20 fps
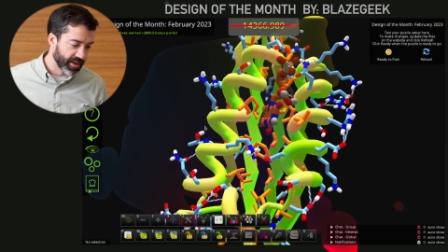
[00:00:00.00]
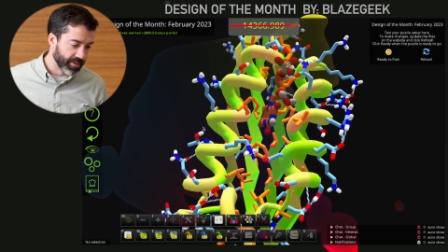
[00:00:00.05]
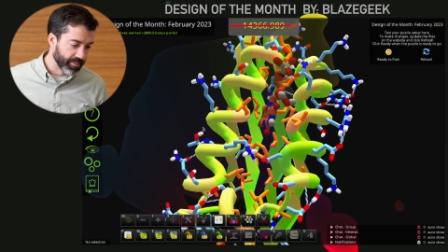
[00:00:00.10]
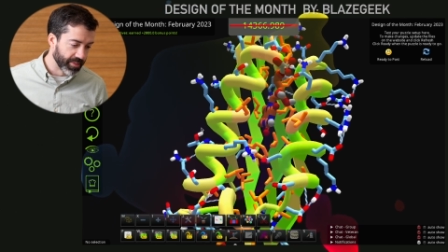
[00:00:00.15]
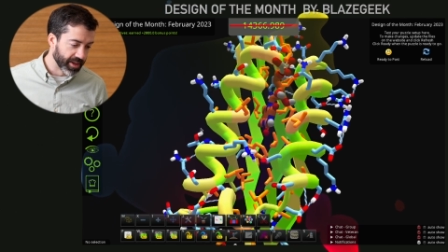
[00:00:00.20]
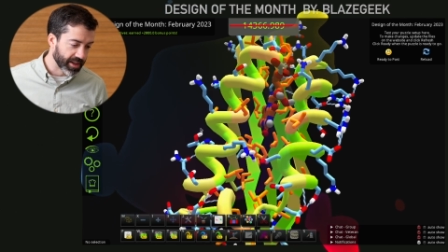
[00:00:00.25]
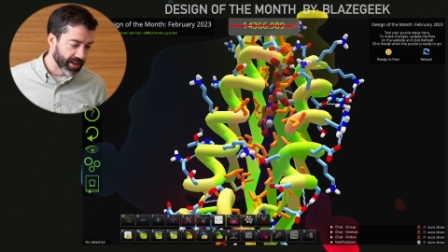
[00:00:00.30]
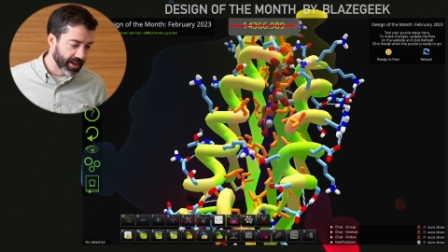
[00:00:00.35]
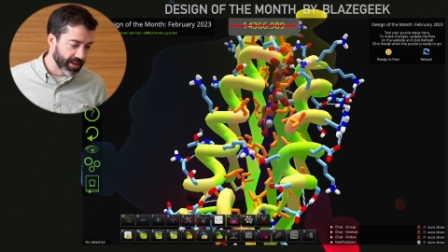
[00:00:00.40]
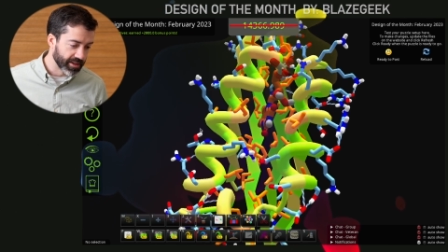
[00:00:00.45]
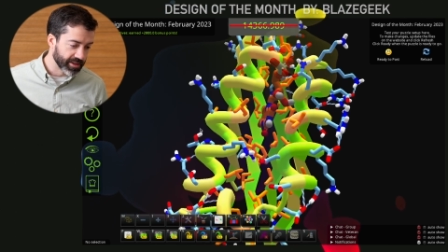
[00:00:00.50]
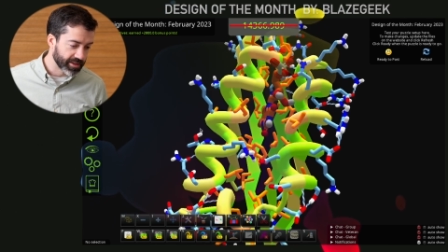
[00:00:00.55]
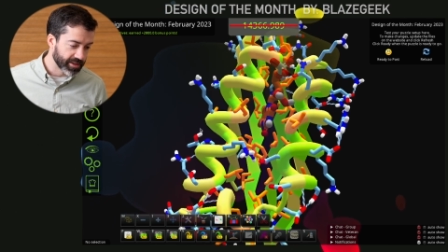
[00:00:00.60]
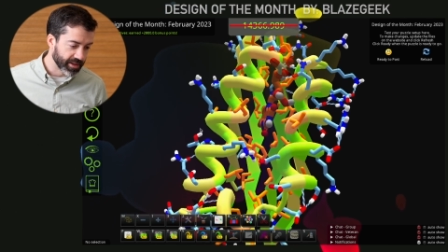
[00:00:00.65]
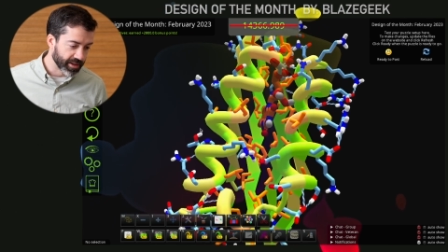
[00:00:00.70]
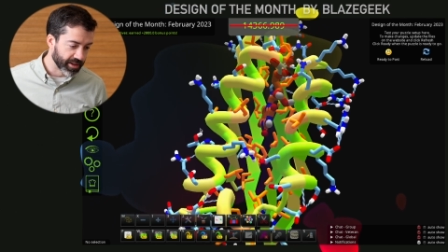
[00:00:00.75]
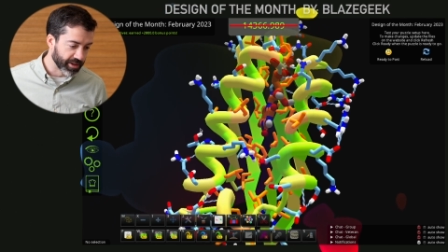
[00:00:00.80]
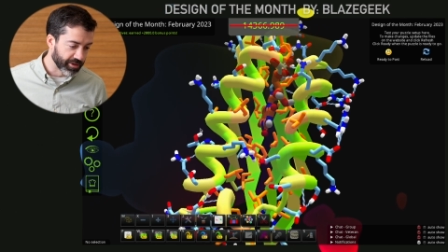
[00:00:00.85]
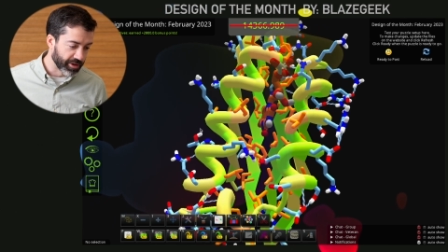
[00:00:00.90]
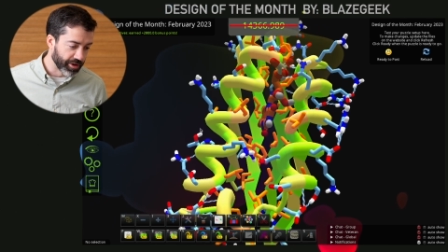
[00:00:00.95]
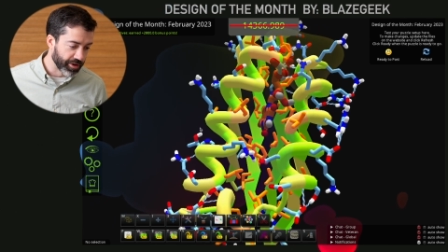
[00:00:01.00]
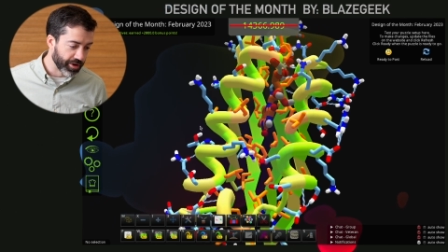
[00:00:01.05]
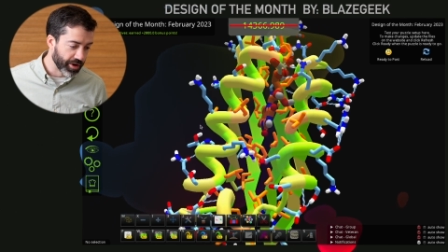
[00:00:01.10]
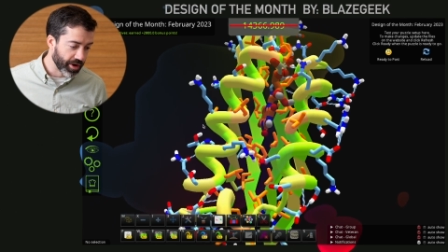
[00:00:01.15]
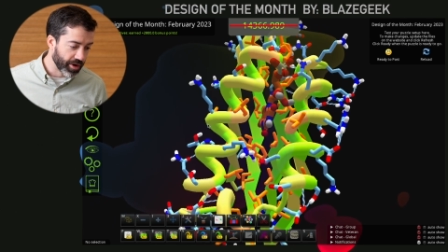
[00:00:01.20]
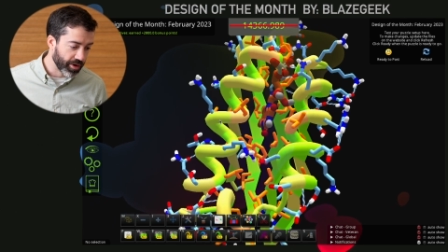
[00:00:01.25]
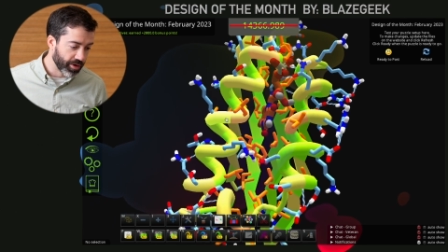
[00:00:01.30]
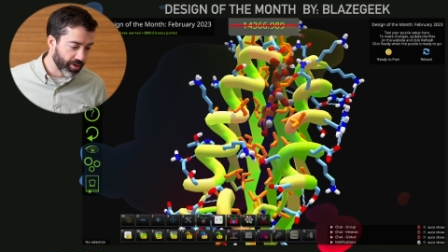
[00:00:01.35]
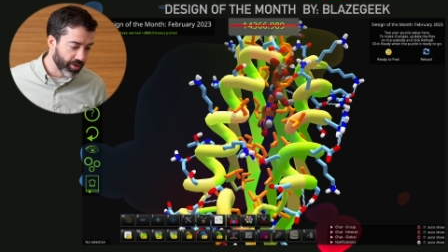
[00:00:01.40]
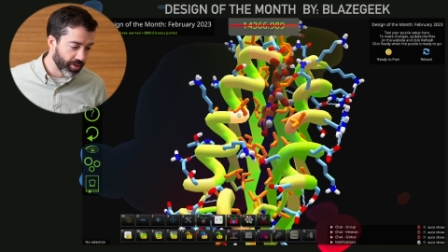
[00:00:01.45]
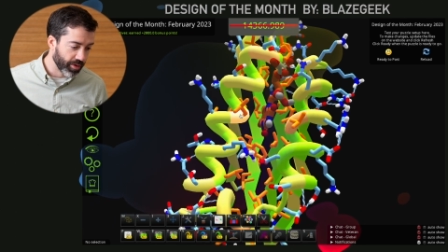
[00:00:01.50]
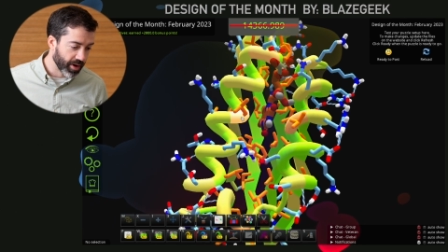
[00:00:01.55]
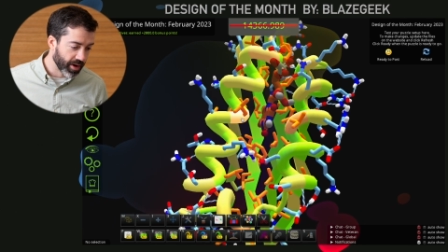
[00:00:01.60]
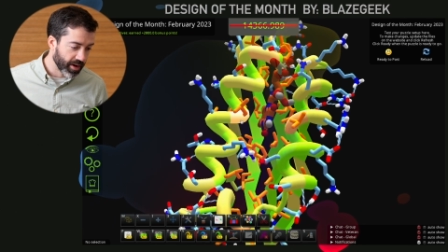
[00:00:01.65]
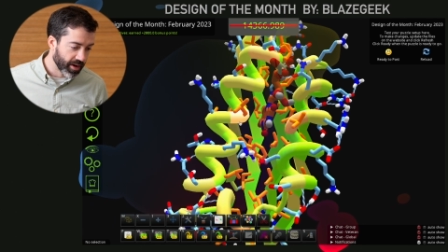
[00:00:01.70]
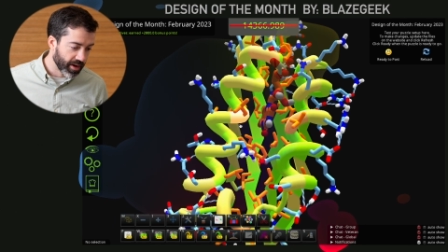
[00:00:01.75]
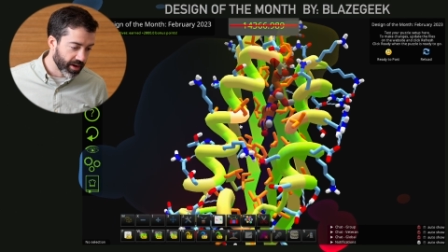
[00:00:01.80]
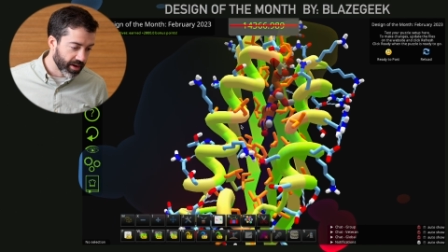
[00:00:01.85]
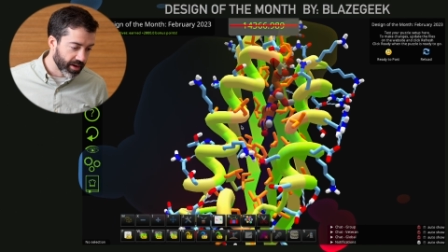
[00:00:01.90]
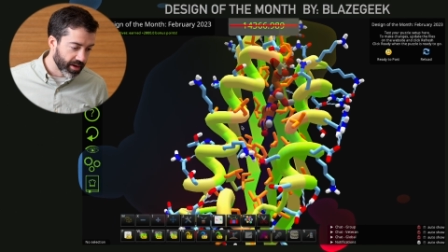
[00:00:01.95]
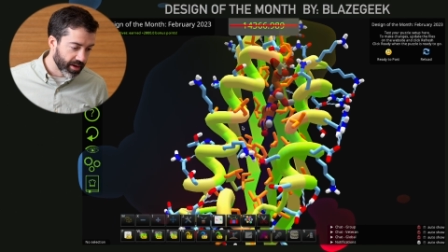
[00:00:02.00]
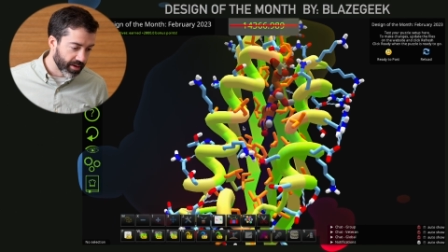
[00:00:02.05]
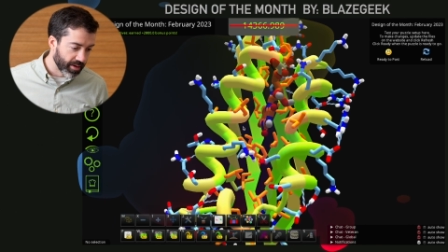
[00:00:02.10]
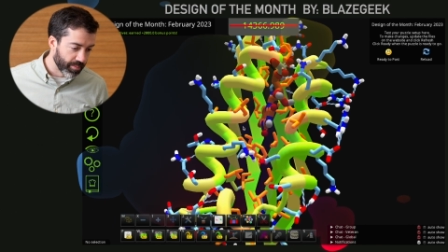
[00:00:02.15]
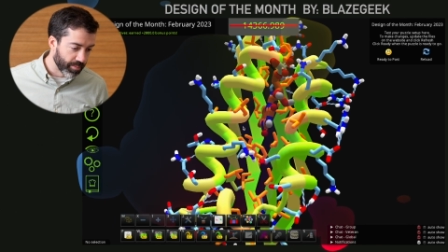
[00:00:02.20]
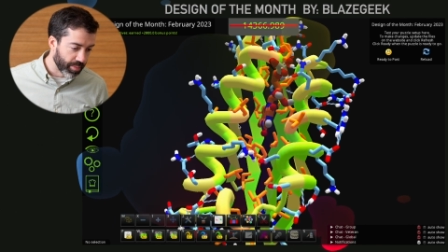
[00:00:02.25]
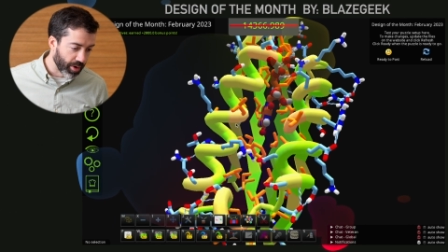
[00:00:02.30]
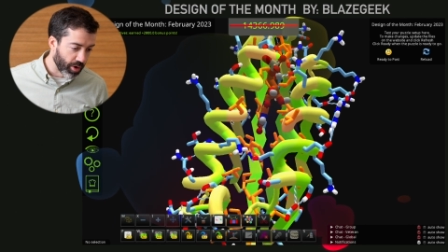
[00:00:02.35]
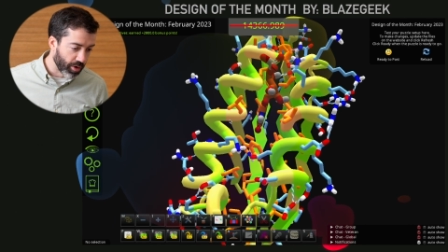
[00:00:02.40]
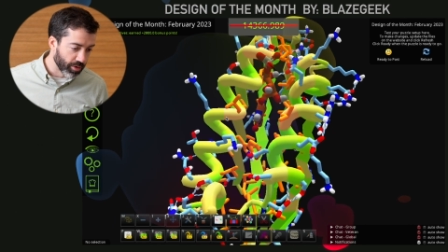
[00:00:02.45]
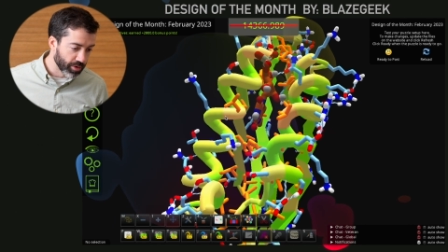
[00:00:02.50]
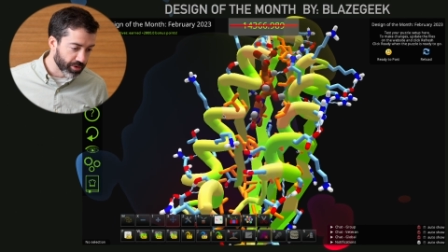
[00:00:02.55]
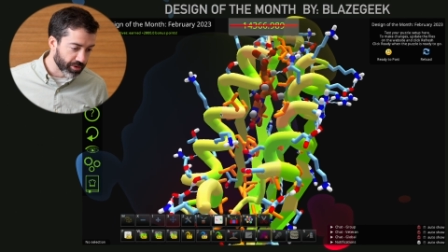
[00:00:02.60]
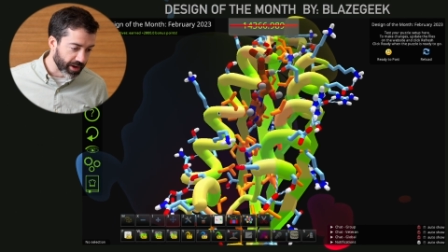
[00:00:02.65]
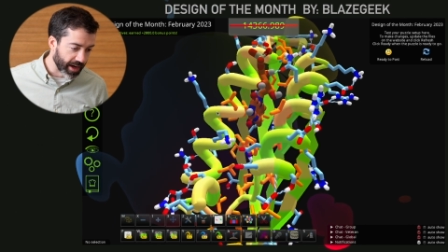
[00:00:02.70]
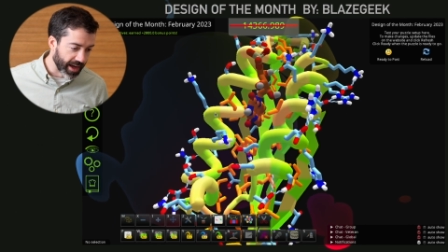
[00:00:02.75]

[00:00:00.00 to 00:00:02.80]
Because there are no polar